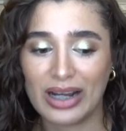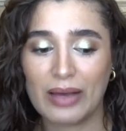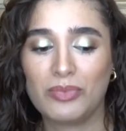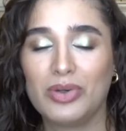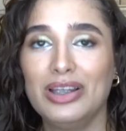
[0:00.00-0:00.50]

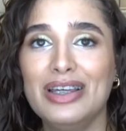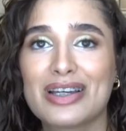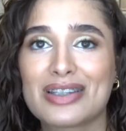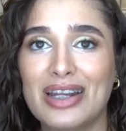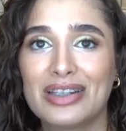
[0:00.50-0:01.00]
I'm really
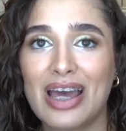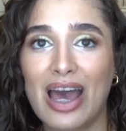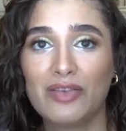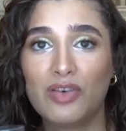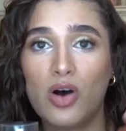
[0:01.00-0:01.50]
excited to
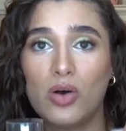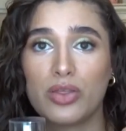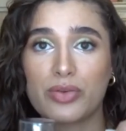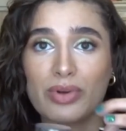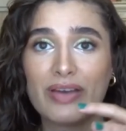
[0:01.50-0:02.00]
have all
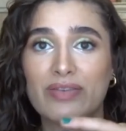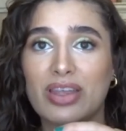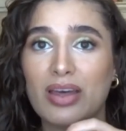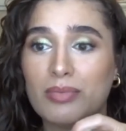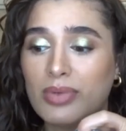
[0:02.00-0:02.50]
three of
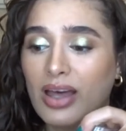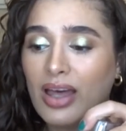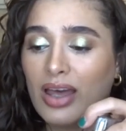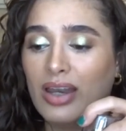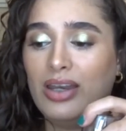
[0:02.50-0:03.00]
them
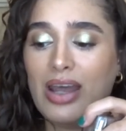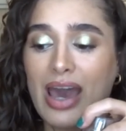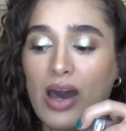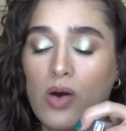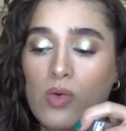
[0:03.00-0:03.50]

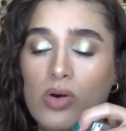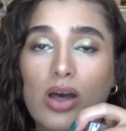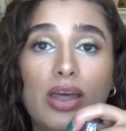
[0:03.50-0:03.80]
now